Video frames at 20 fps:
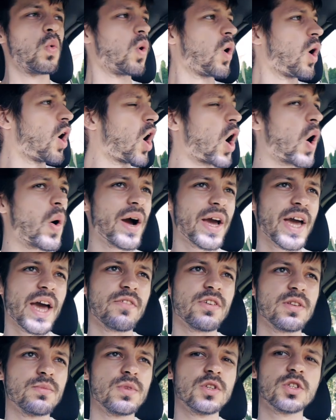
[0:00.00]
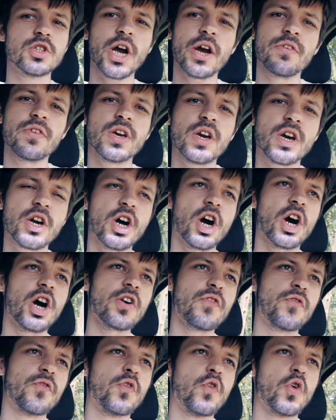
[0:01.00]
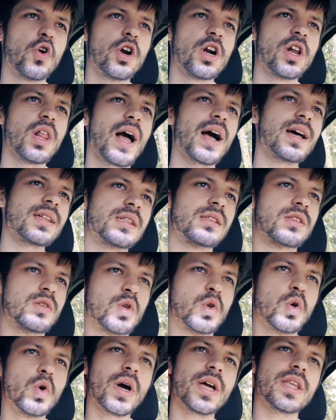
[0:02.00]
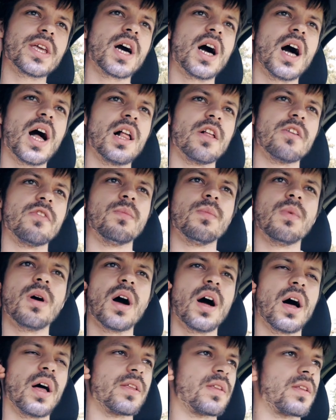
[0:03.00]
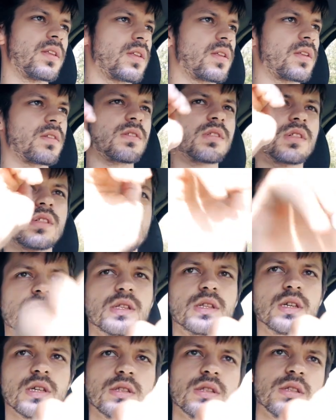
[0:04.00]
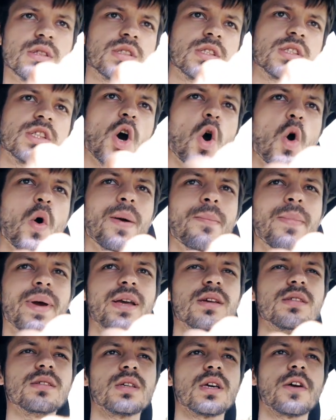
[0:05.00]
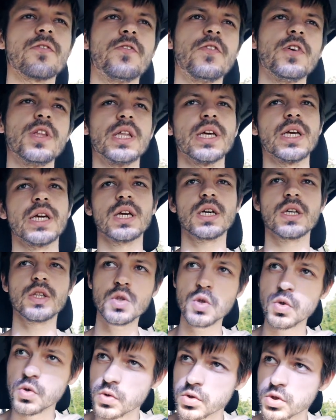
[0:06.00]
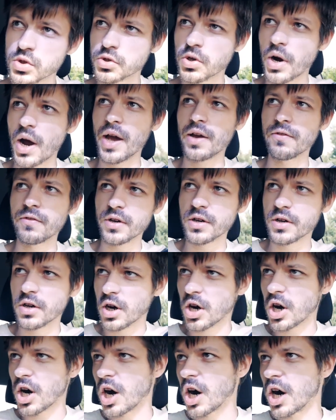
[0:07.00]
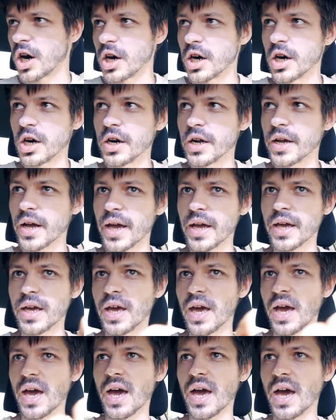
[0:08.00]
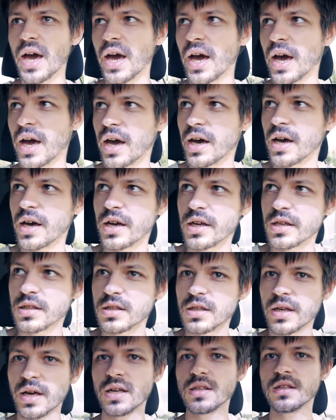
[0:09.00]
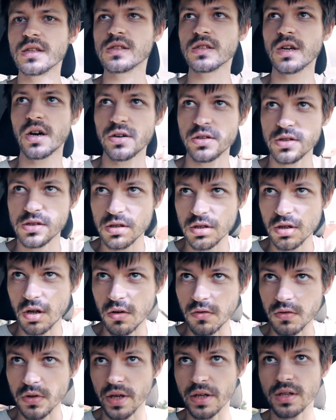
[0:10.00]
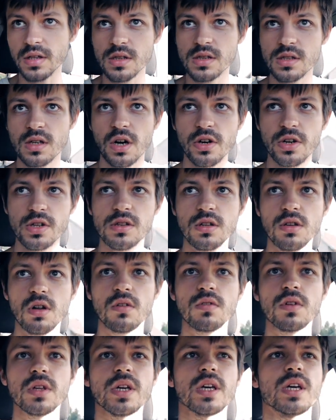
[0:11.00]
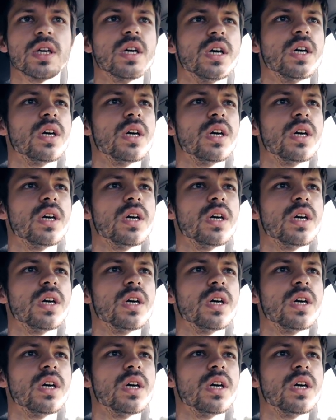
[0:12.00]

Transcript: Whoa, I haven't been driving a car for last two and a half months. This is so amazing feeling to drive a car again and this car is lovely and this car is lovely.